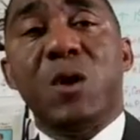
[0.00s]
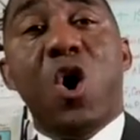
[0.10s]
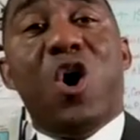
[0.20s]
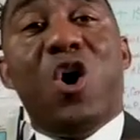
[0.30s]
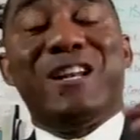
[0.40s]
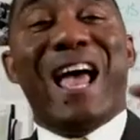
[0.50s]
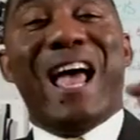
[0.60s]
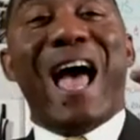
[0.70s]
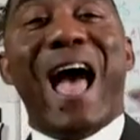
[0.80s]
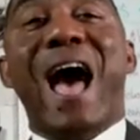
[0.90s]

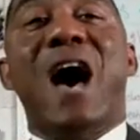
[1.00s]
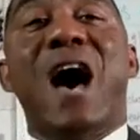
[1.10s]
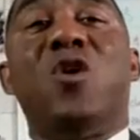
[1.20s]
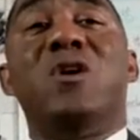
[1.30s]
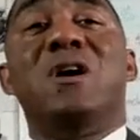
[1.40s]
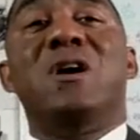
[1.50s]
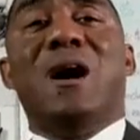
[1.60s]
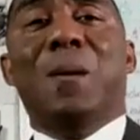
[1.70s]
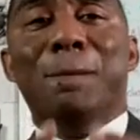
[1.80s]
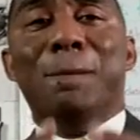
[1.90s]
on how
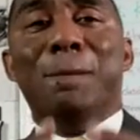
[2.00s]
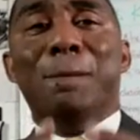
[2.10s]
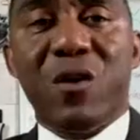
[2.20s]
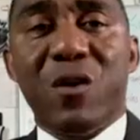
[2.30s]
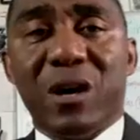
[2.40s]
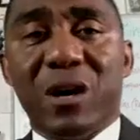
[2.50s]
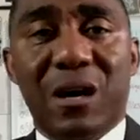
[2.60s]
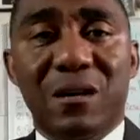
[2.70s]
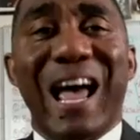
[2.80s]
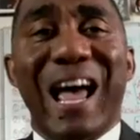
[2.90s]

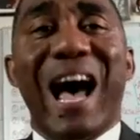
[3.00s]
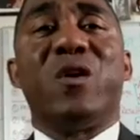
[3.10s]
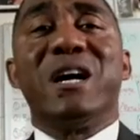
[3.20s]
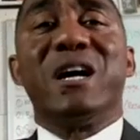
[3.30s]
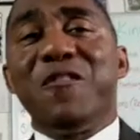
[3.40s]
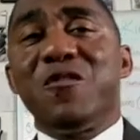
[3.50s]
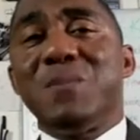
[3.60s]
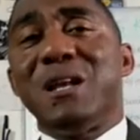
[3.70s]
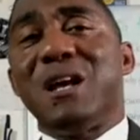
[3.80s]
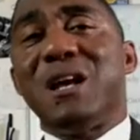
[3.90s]
the
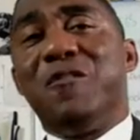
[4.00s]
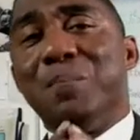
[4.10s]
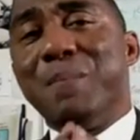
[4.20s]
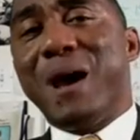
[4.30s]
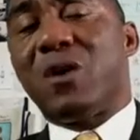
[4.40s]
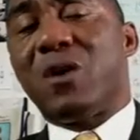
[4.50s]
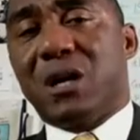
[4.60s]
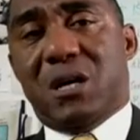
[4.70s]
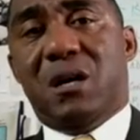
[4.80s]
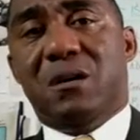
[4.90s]
government of
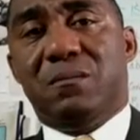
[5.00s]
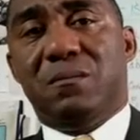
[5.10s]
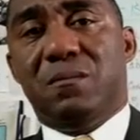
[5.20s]
America,